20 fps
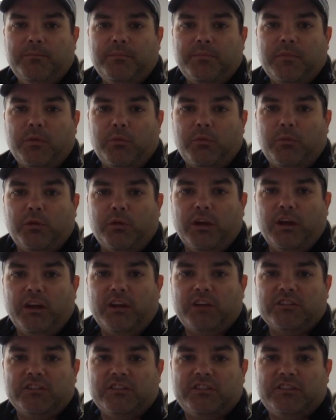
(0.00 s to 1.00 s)
we're
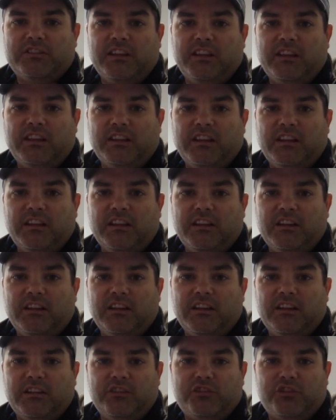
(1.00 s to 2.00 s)
actually seeing
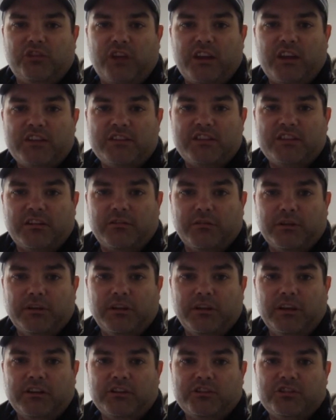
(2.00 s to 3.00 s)
a drastic
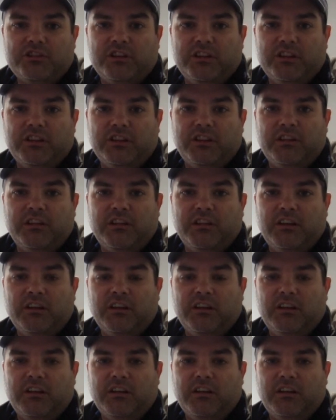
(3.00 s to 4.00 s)
reduction in
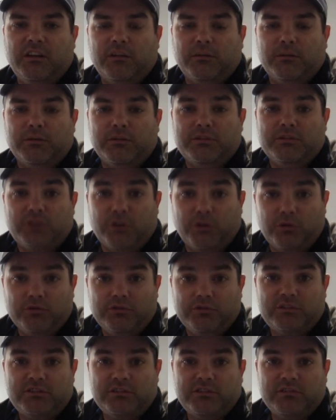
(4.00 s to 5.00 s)
our
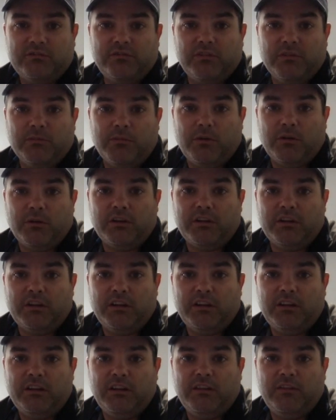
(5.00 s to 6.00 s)
results from
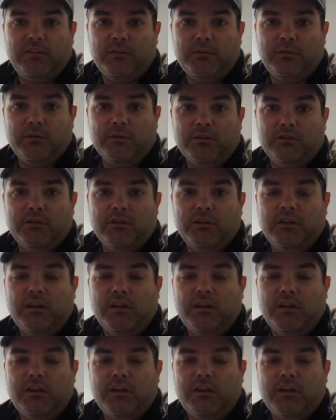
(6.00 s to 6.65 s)
marketing, if you will.